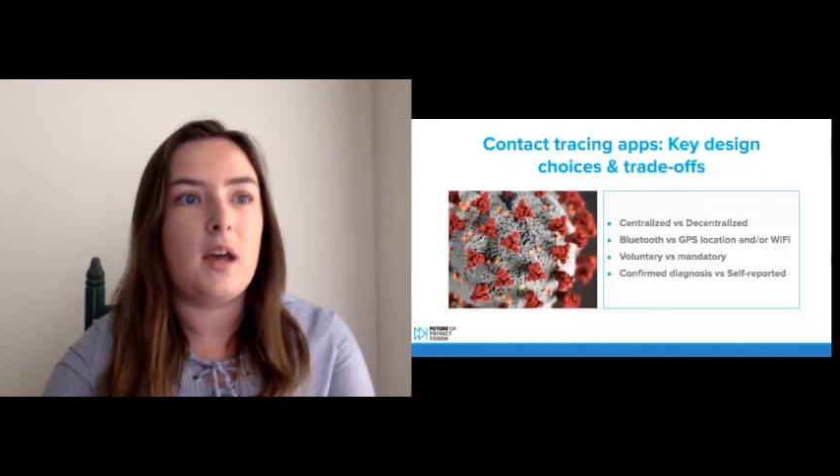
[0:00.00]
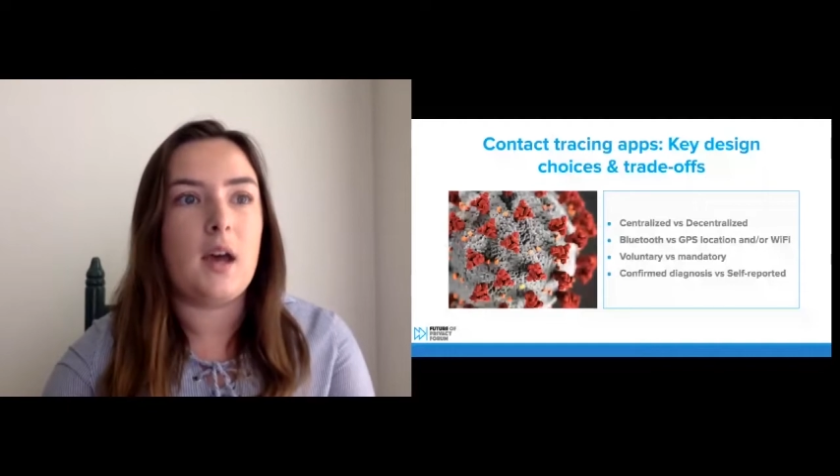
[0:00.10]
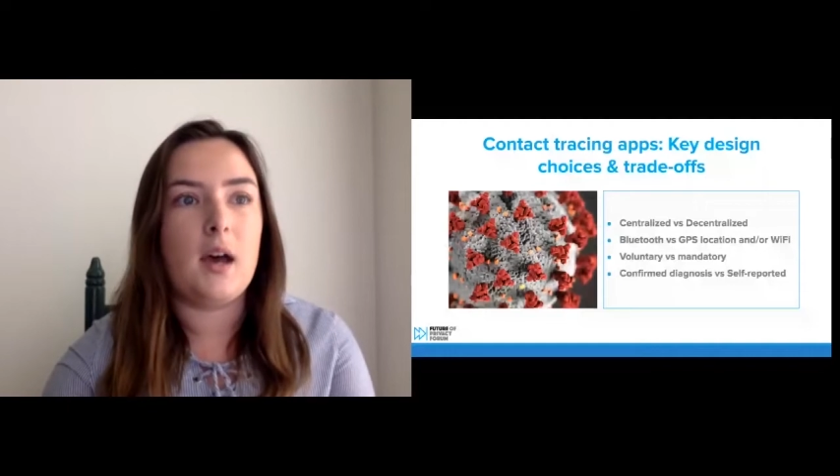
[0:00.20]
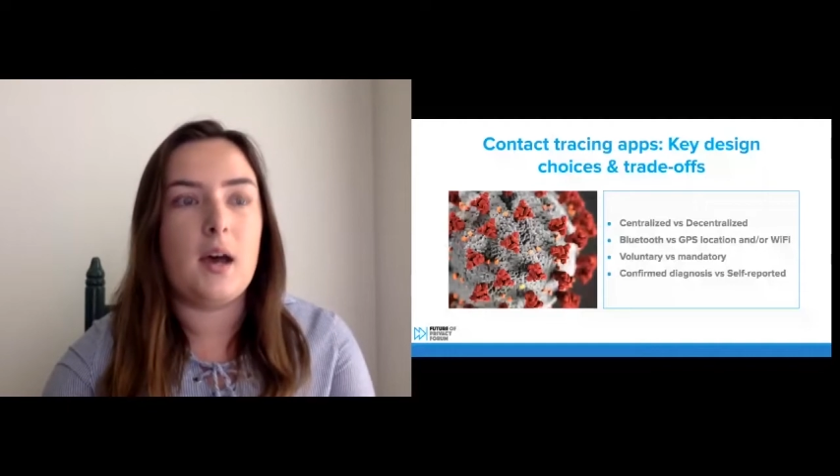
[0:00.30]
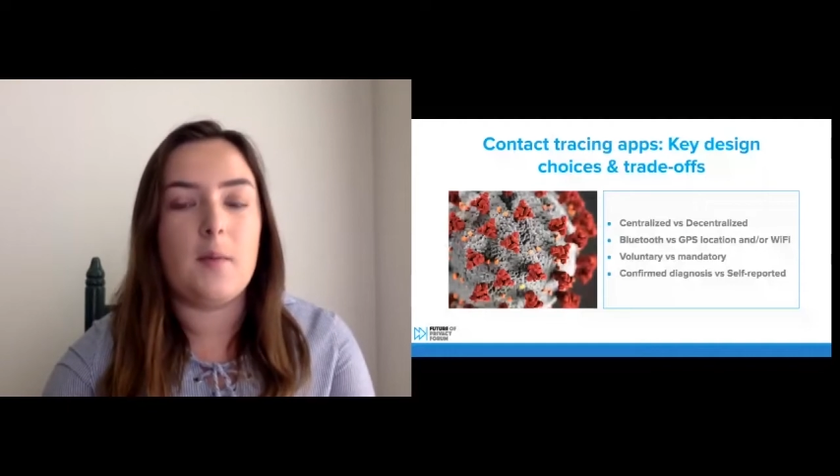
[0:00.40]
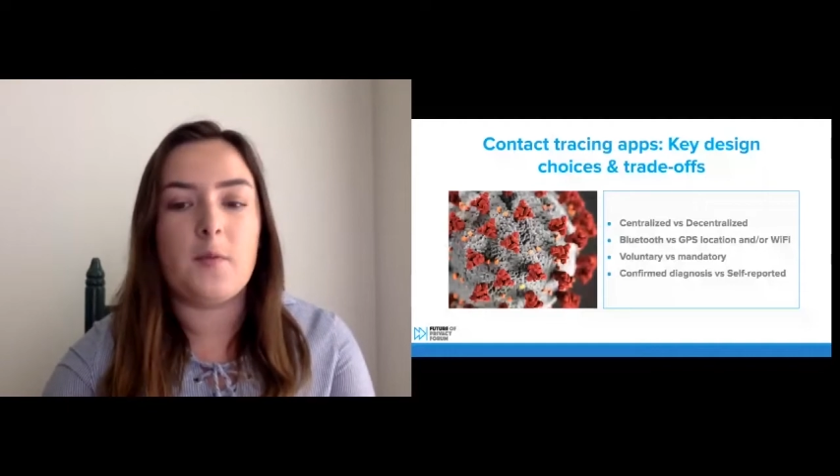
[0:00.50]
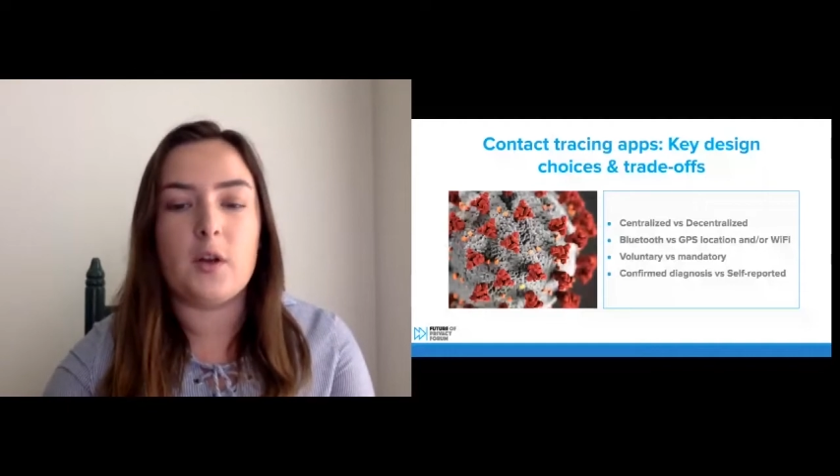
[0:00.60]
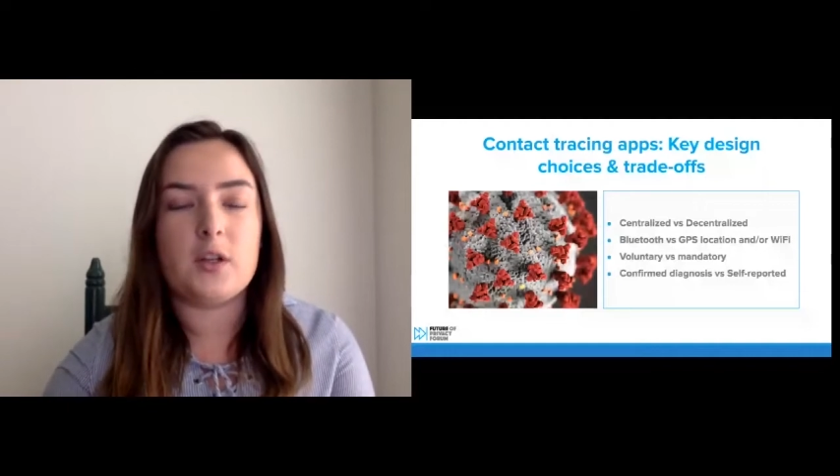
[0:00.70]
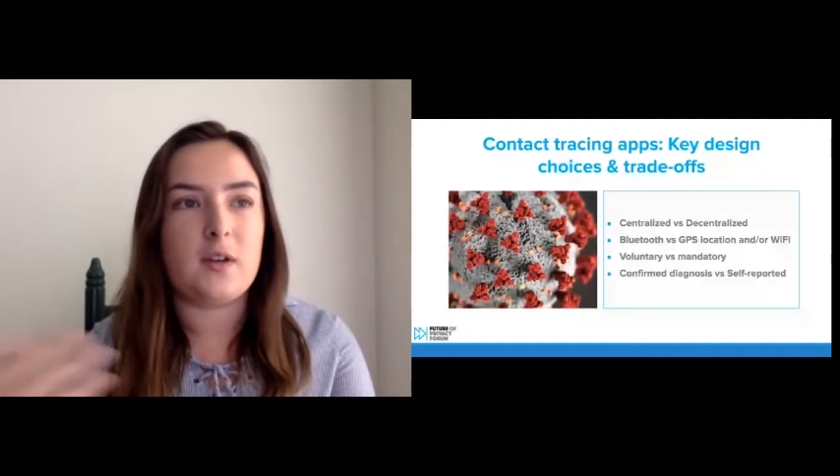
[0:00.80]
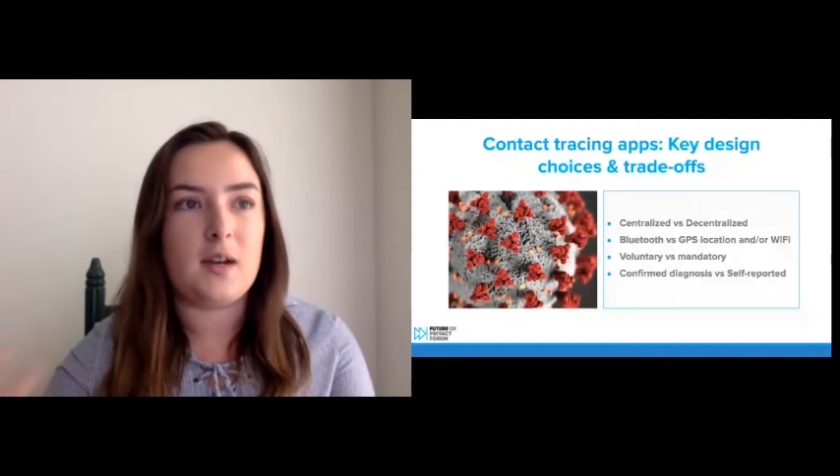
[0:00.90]

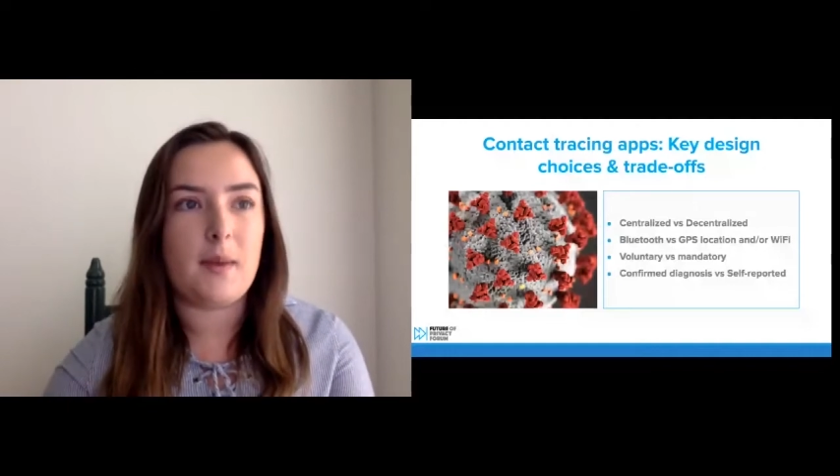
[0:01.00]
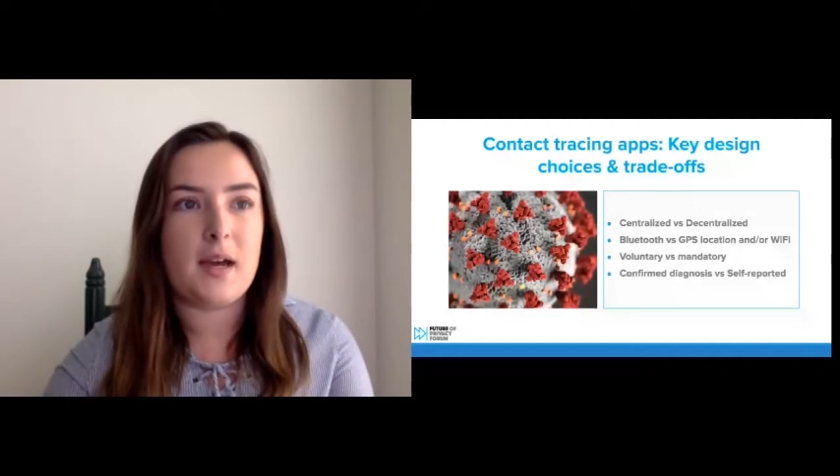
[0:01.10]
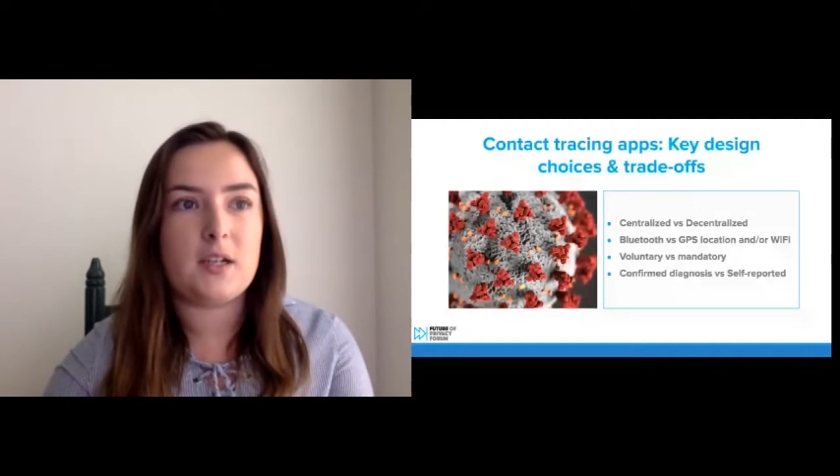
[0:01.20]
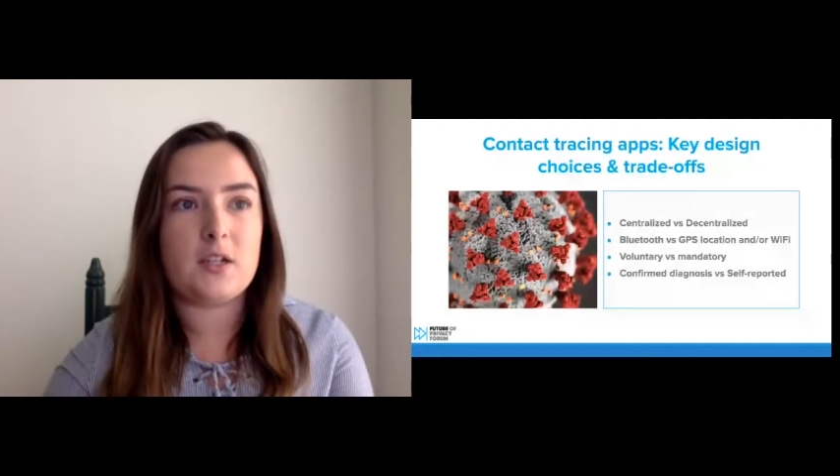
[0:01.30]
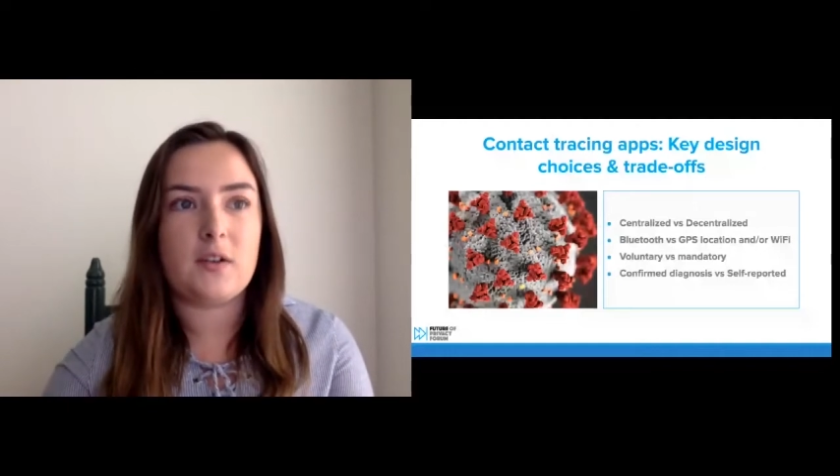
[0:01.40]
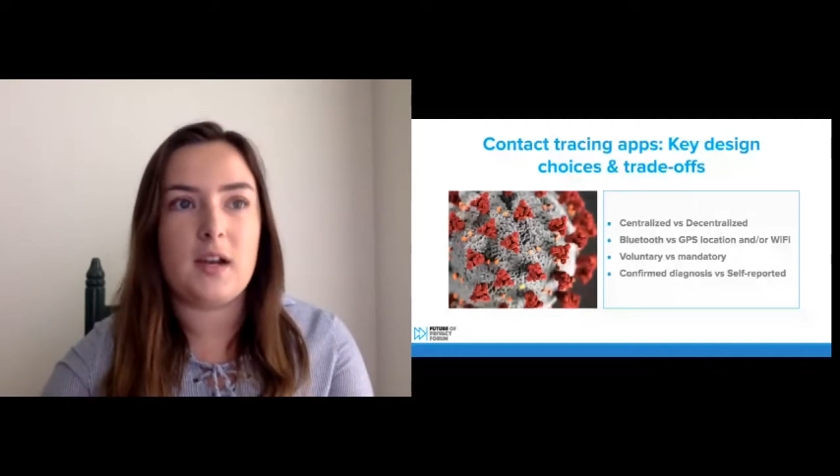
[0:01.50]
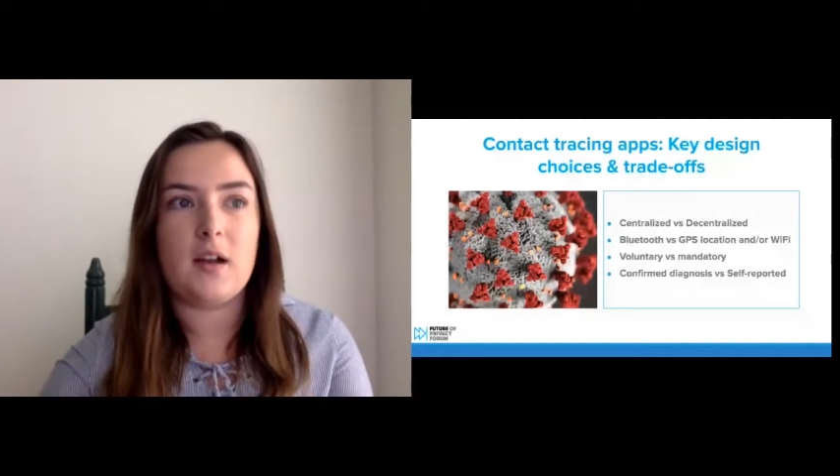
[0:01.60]
Voluntary and mandatory,